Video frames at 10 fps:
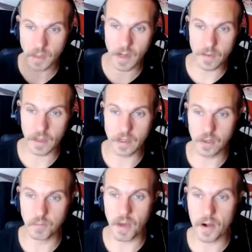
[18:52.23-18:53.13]
on how they can
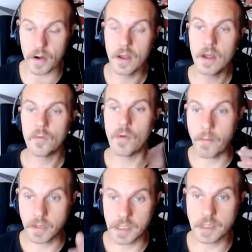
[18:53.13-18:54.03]
do better
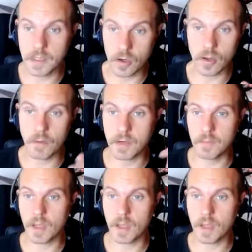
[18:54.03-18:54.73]
representing your company.